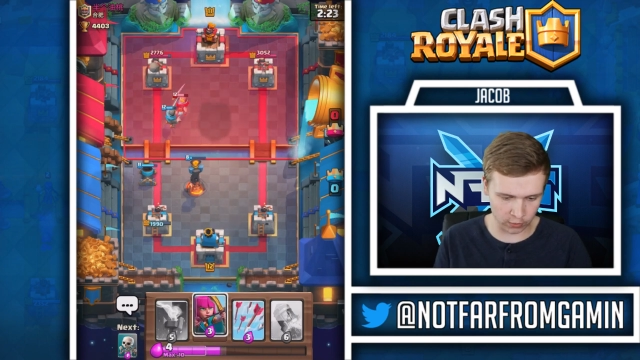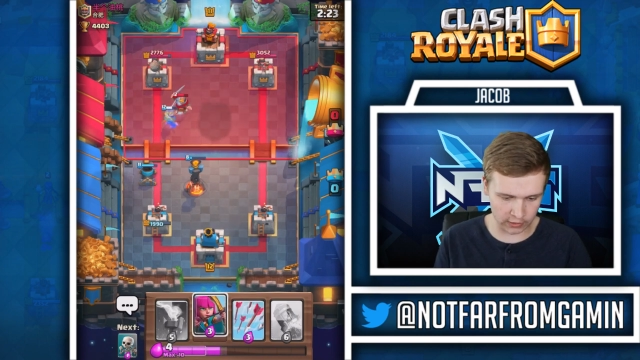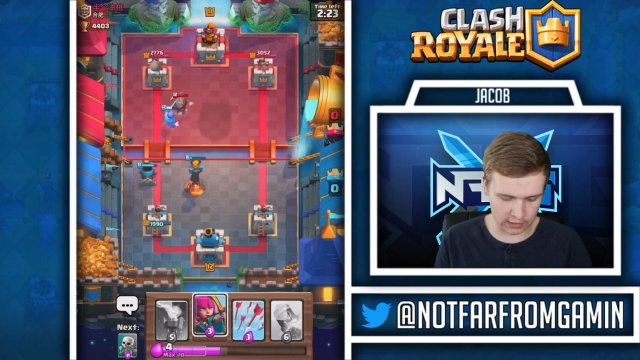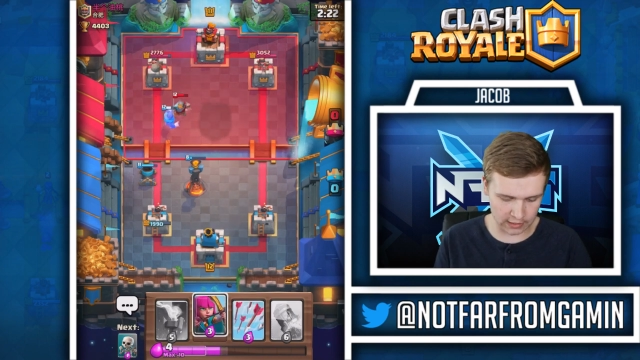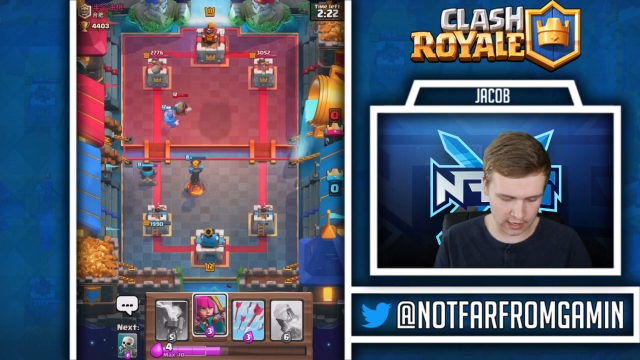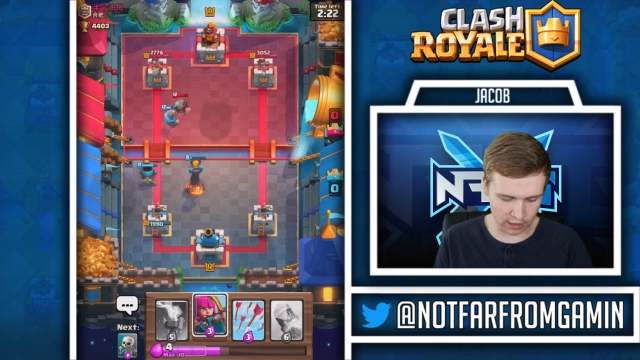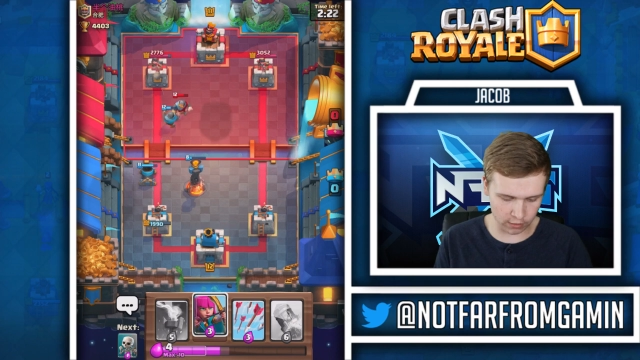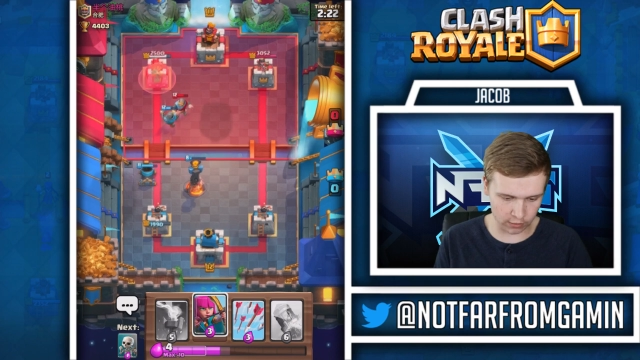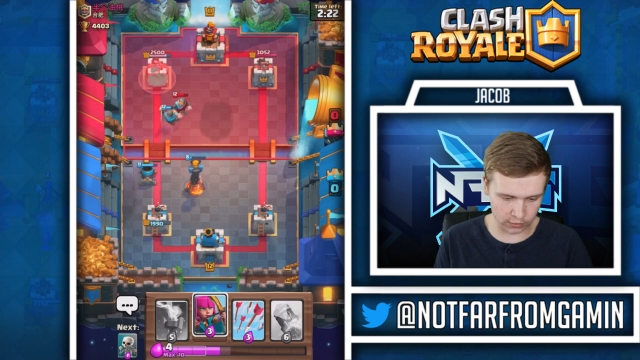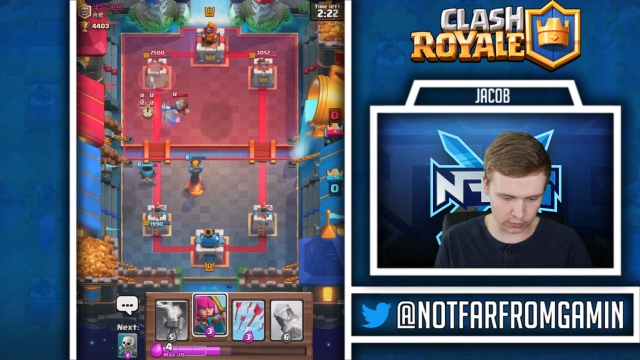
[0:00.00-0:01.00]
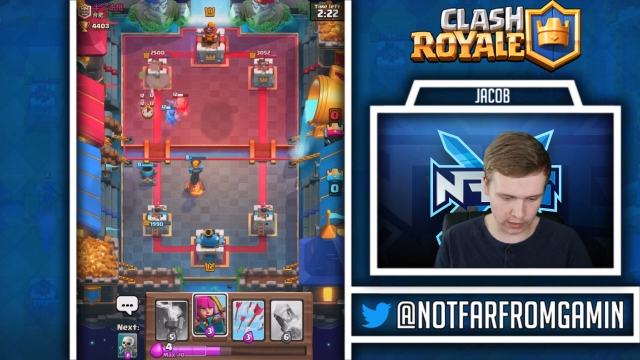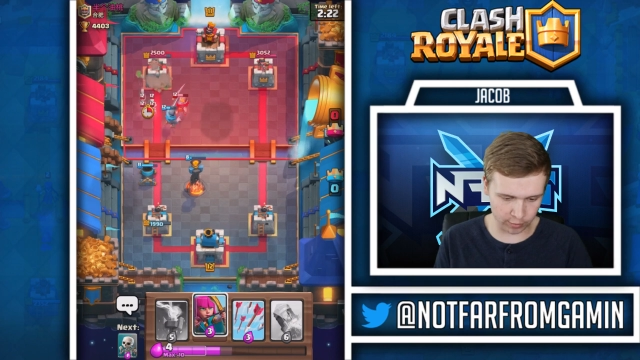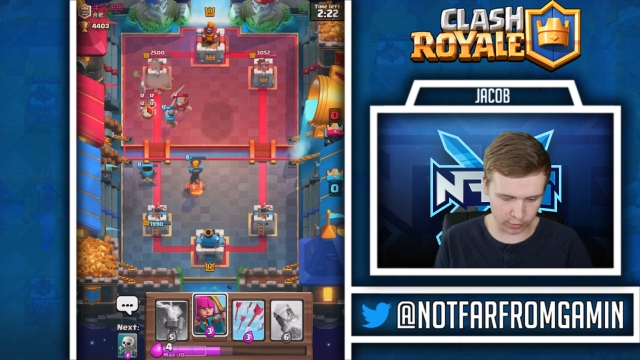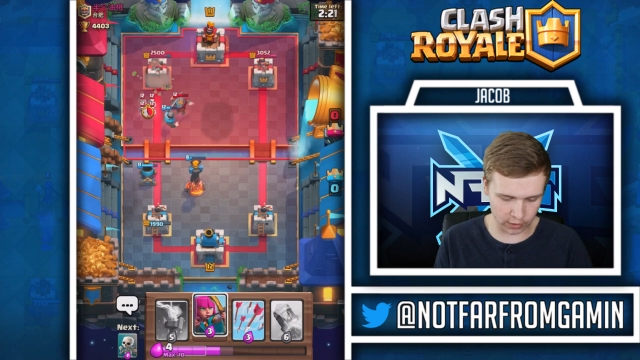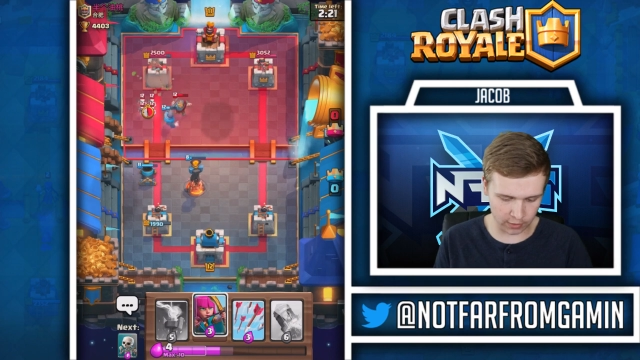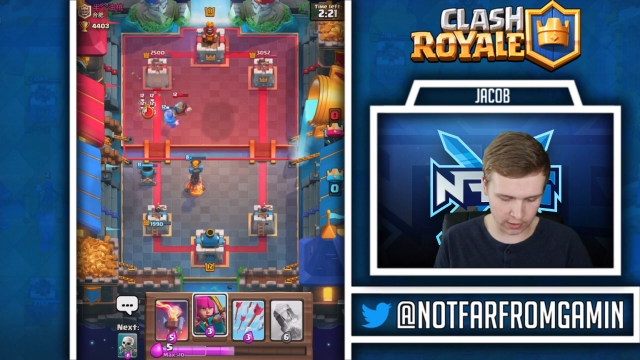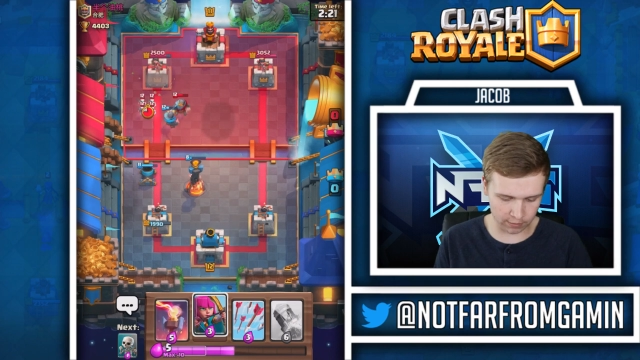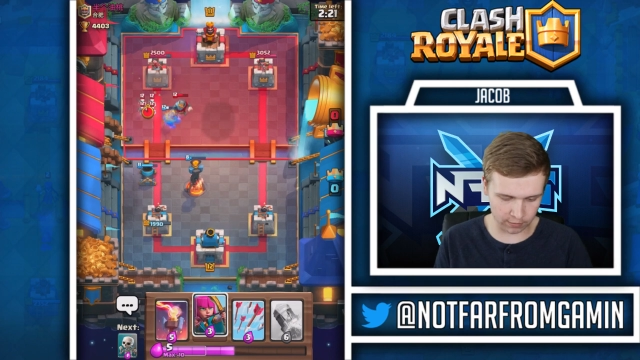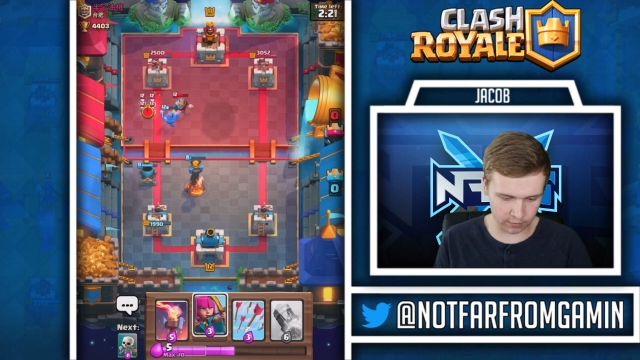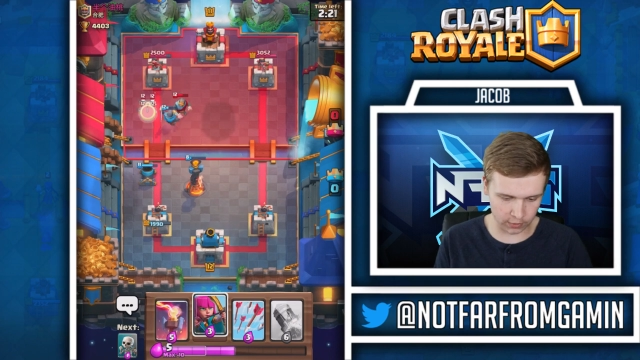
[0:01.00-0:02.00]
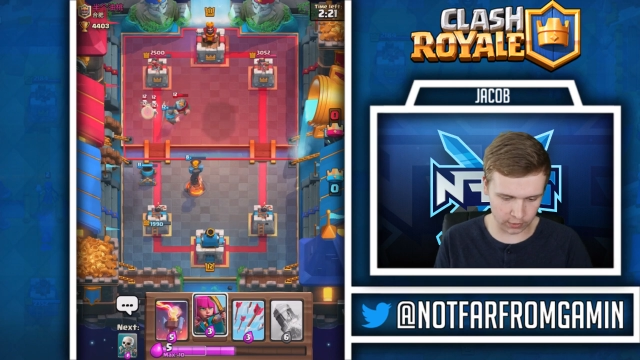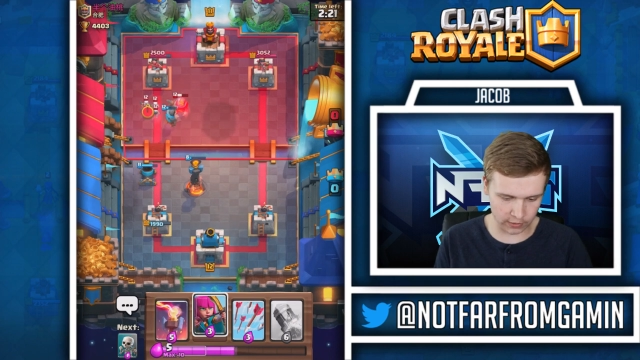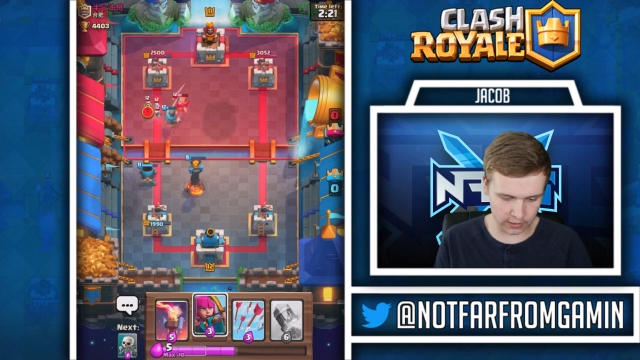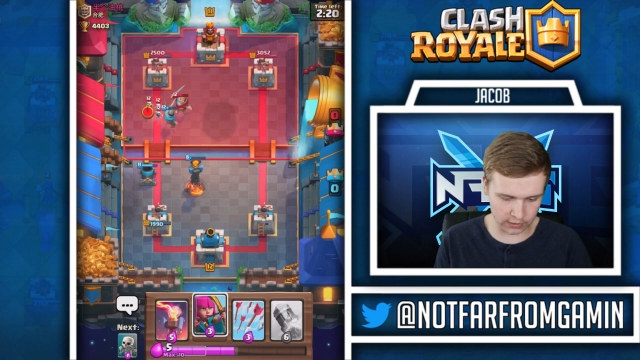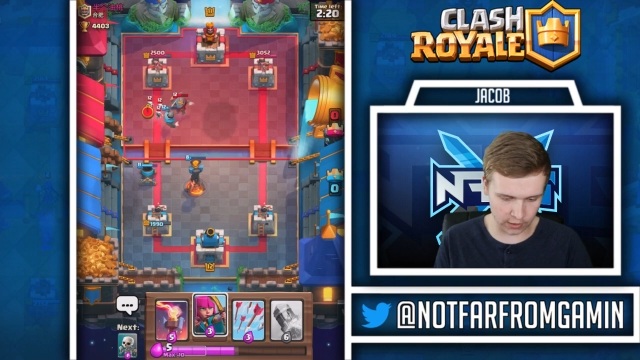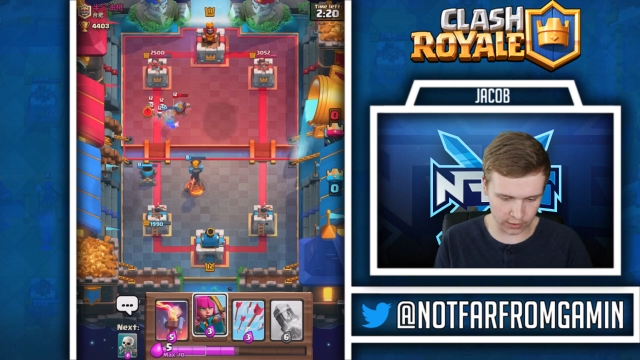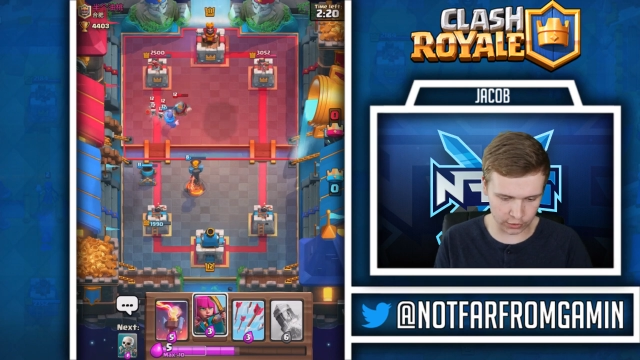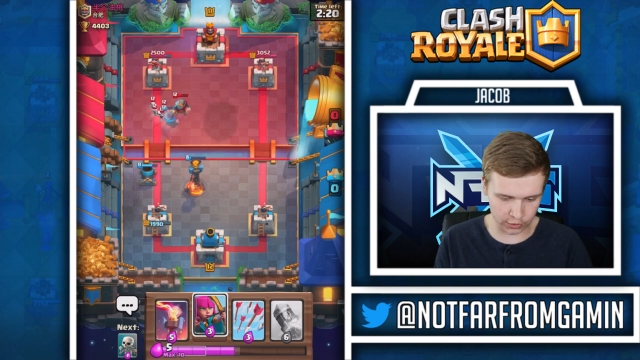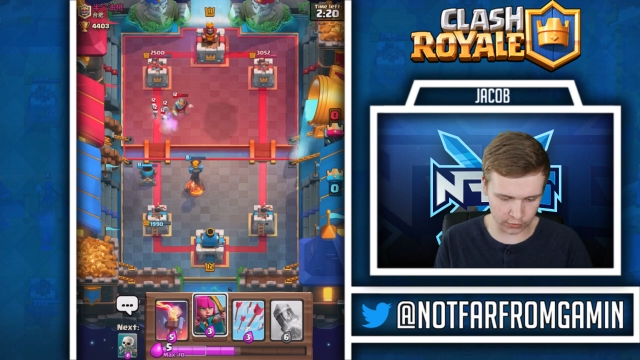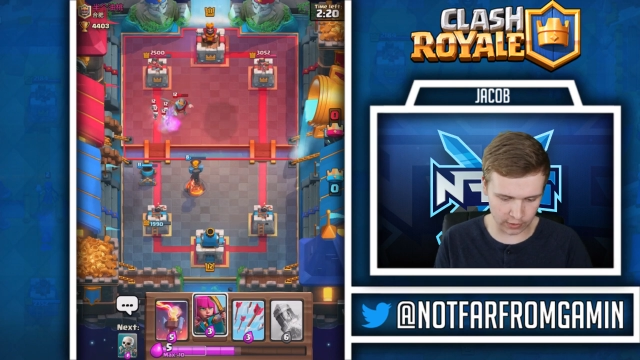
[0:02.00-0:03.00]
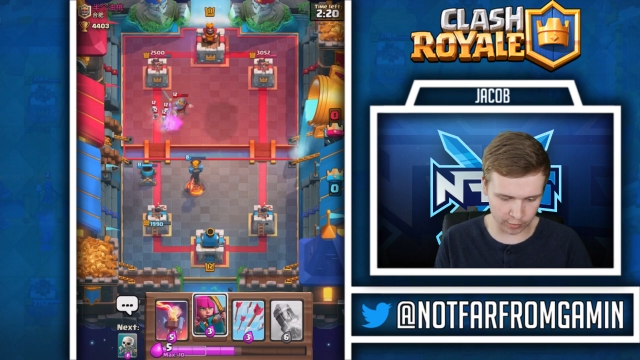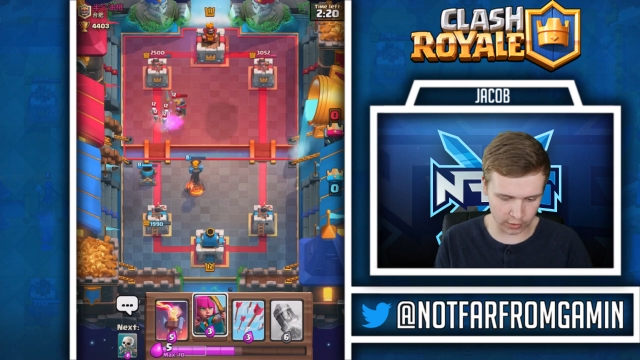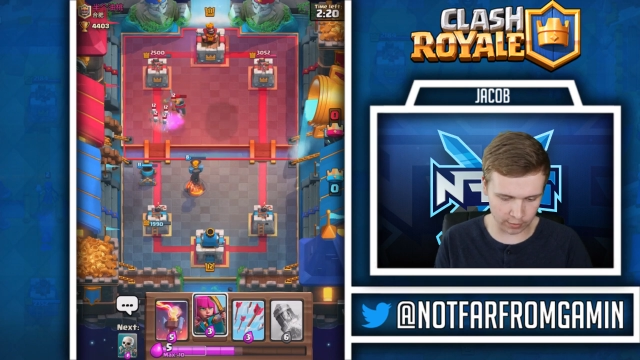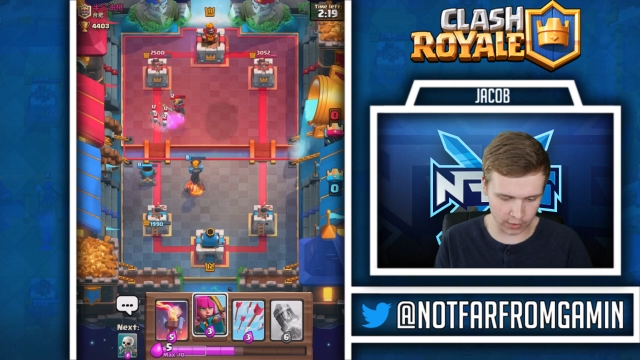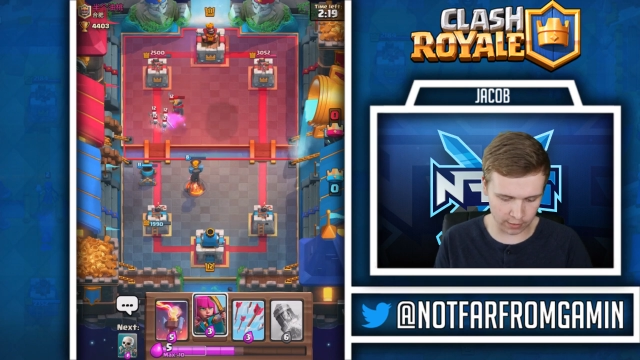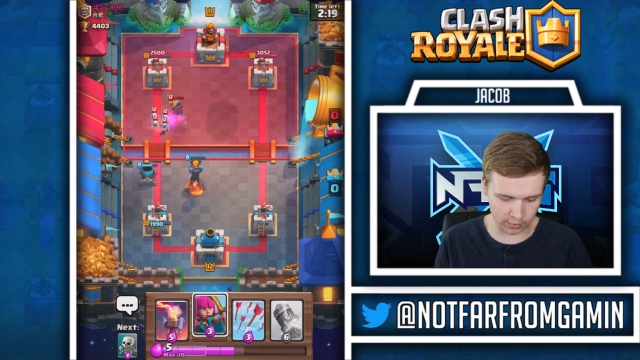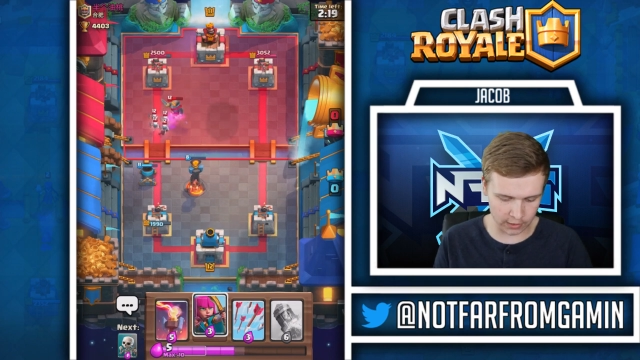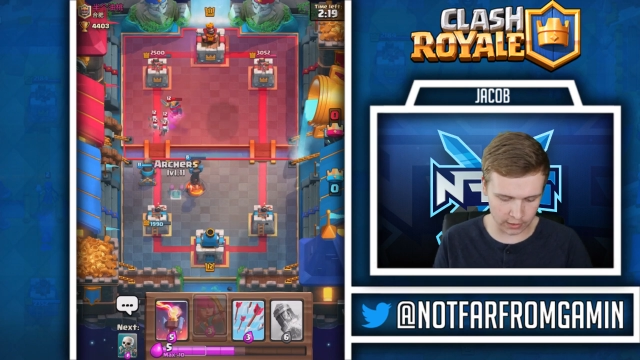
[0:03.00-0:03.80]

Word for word: with these arrows when I put them up. Or these Archers when I put them up.